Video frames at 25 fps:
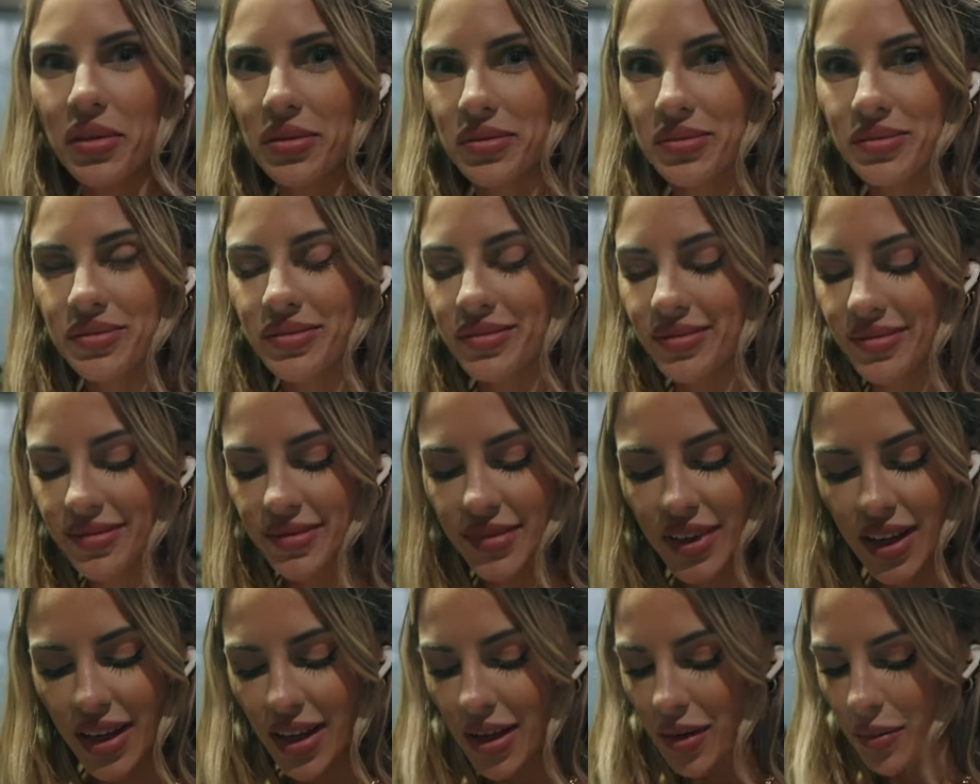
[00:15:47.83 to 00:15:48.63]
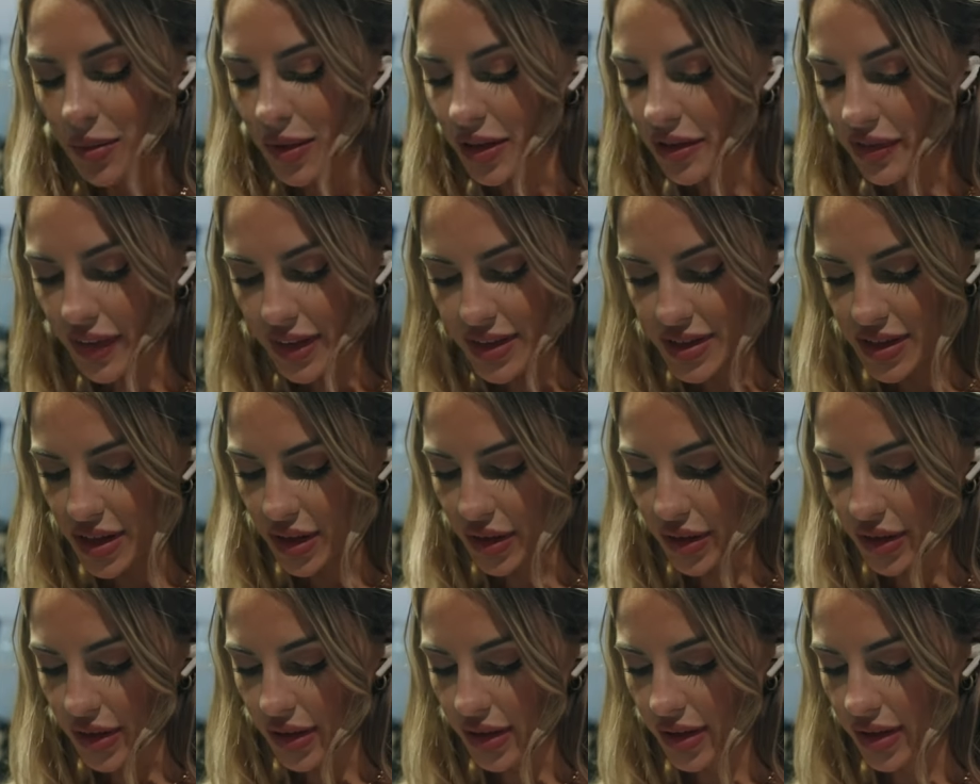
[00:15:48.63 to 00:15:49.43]
It feels
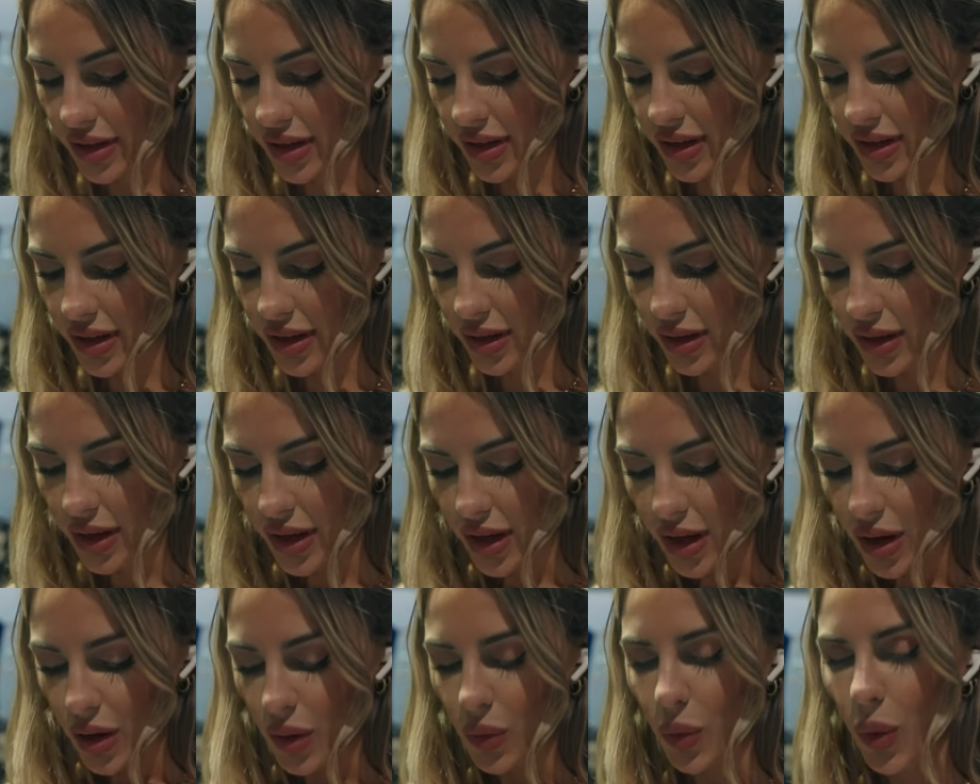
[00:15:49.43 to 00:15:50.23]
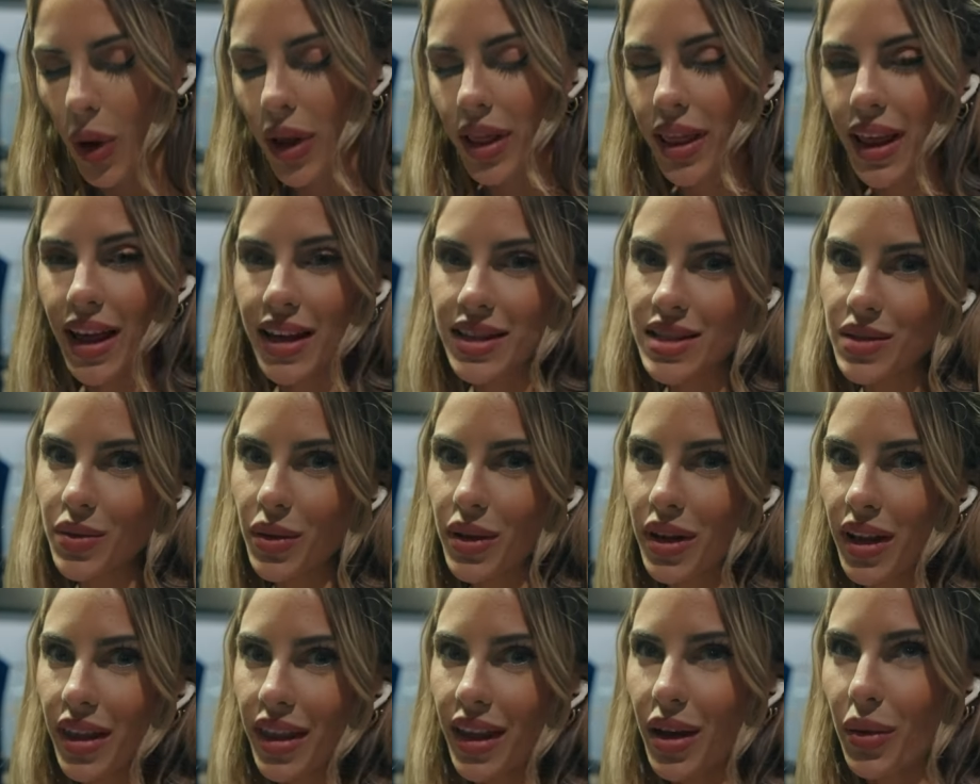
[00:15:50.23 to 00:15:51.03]
good. One last
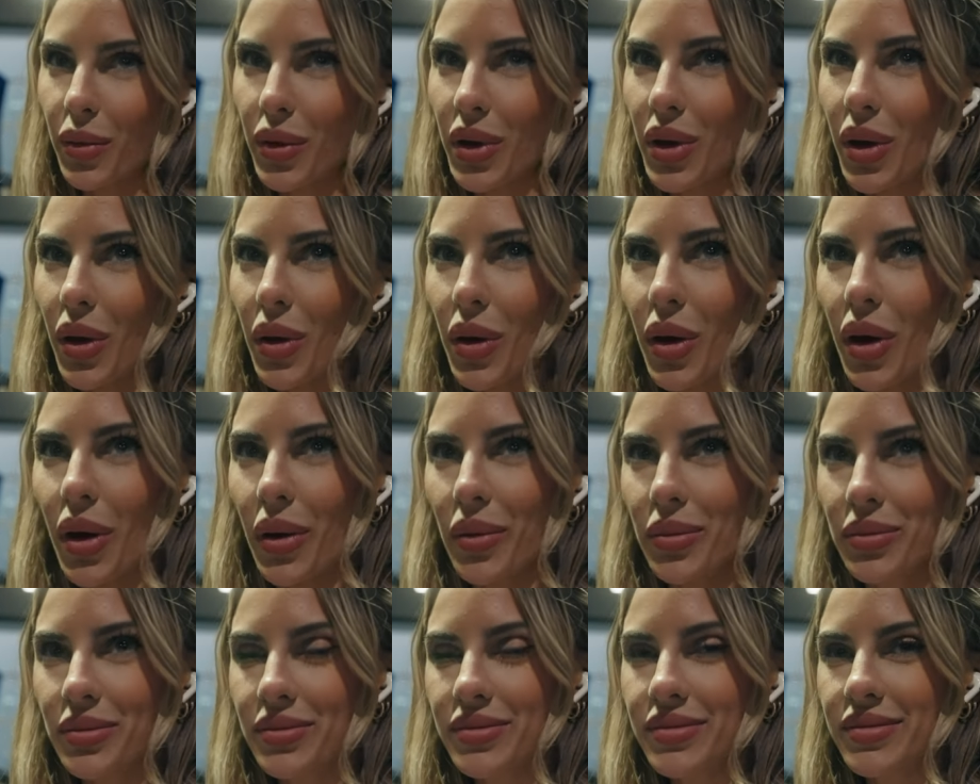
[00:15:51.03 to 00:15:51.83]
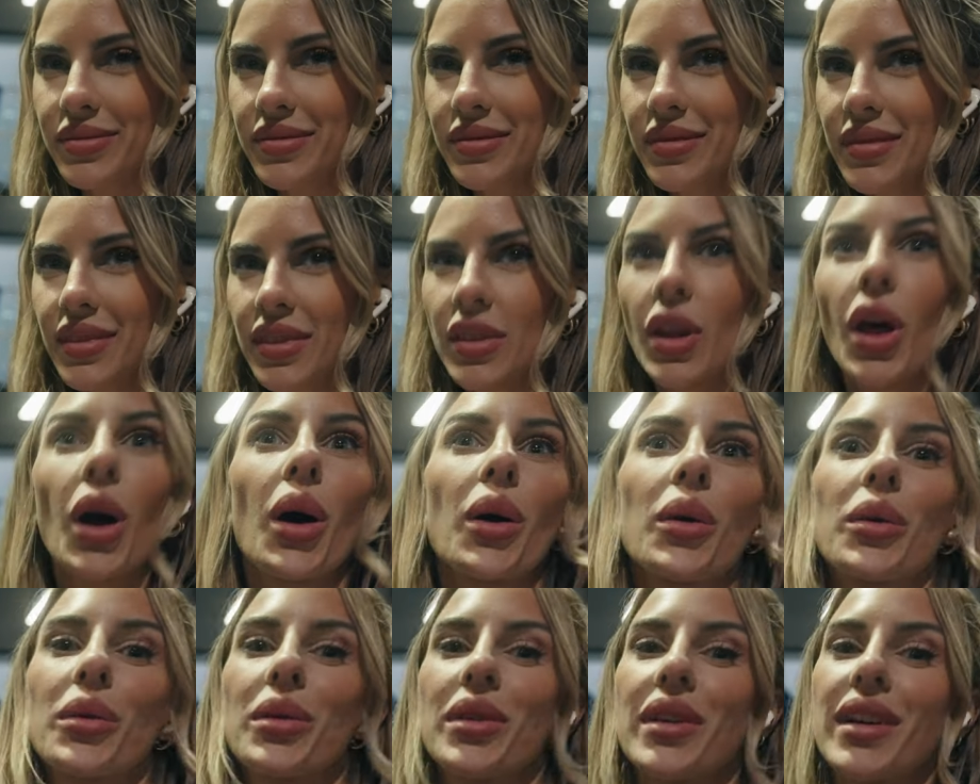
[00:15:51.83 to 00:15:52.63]
one and then we go home. No,
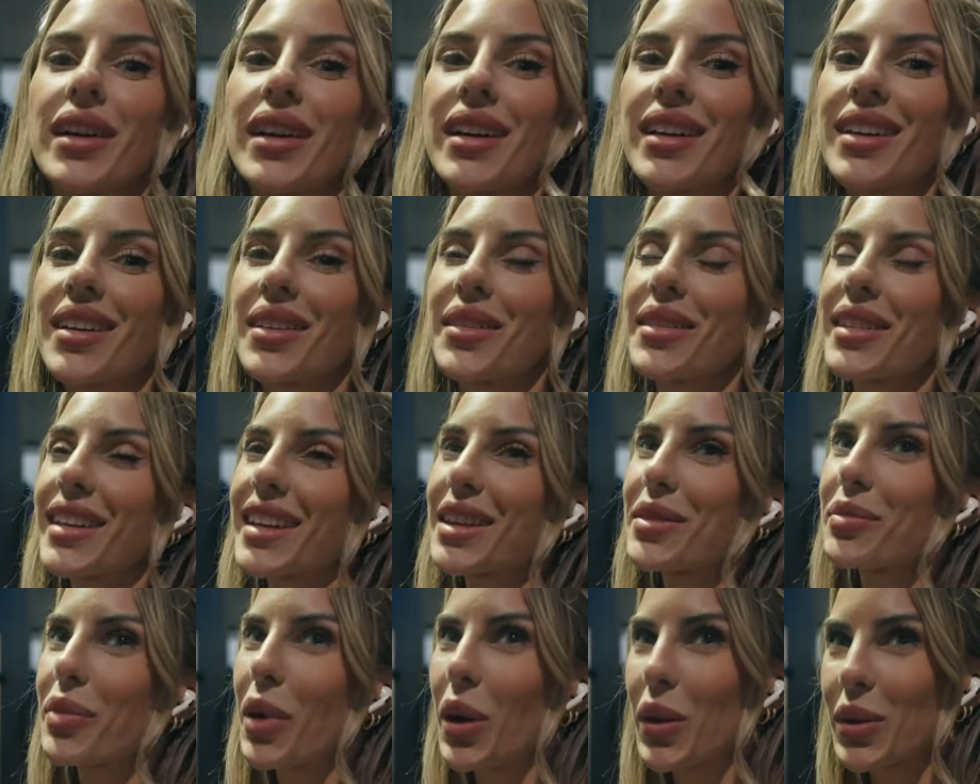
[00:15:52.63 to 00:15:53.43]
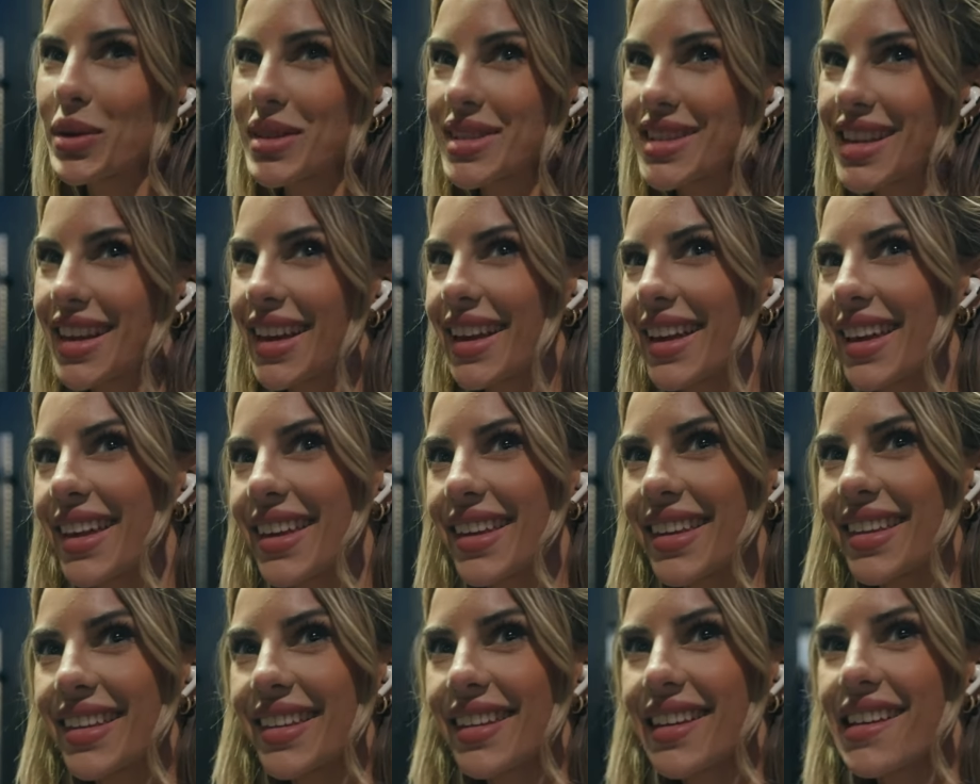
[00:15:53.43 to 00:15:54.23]
we need posing.
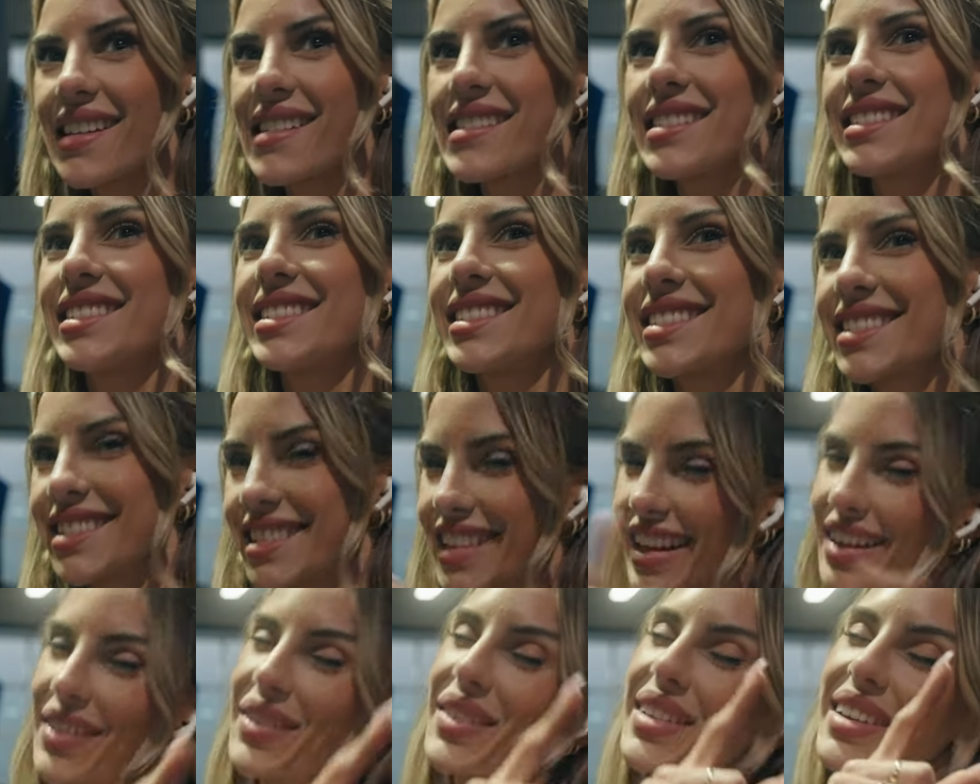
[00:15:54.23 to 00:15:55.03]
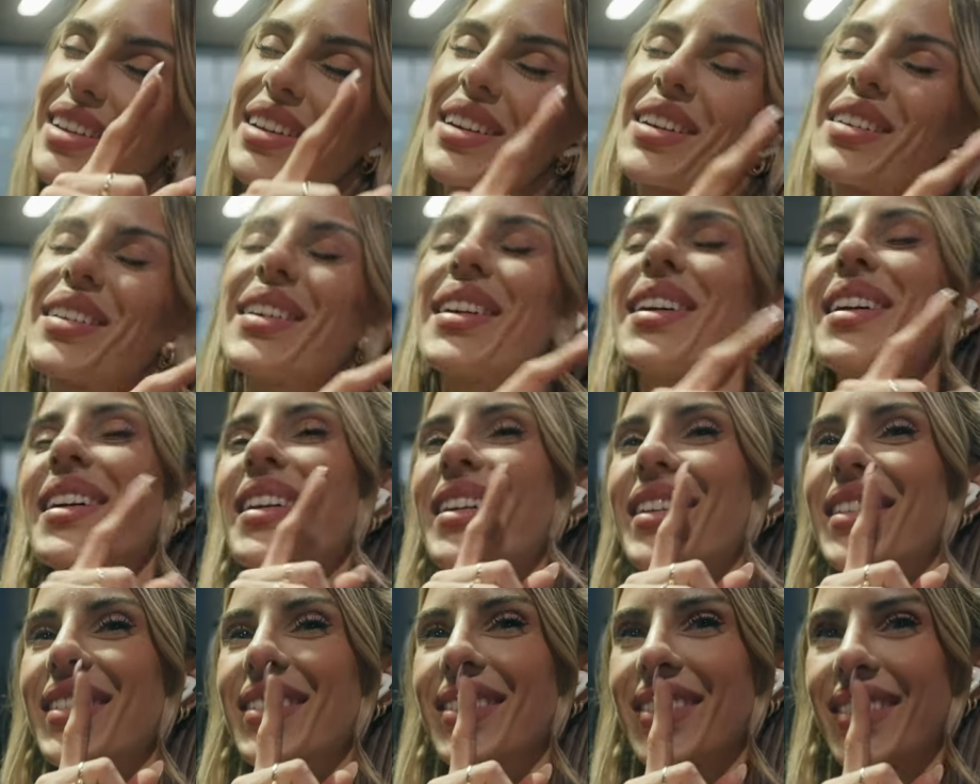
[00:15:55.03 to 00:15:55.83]
Then we go
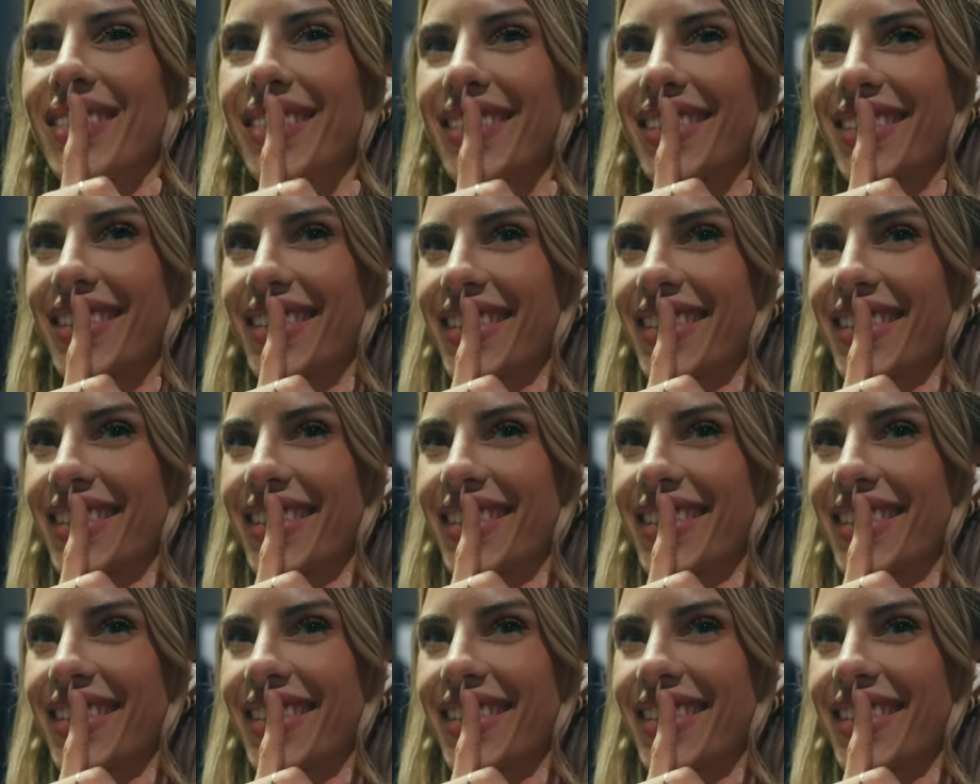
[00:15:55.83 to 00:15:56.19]
home.